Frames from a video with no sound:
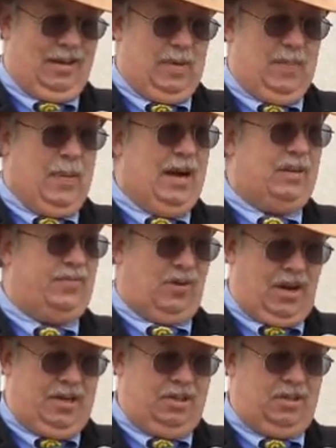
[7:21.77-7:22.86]
Let me
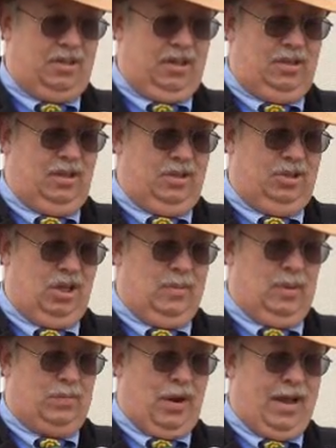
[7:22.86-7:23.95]
paraphrase the D
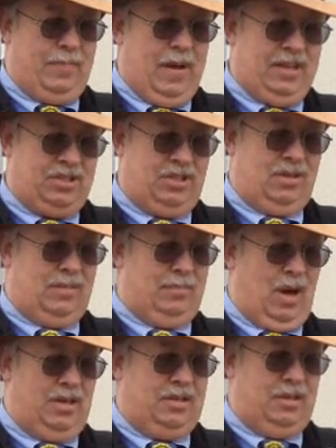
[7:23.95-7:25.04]
German pastor
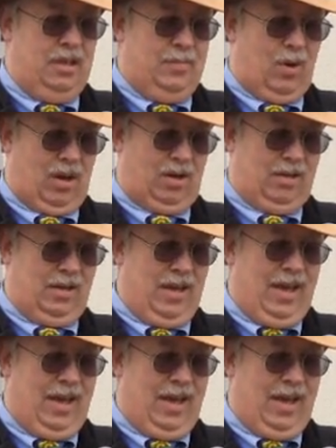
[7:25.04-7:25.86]
Martin Niemöller.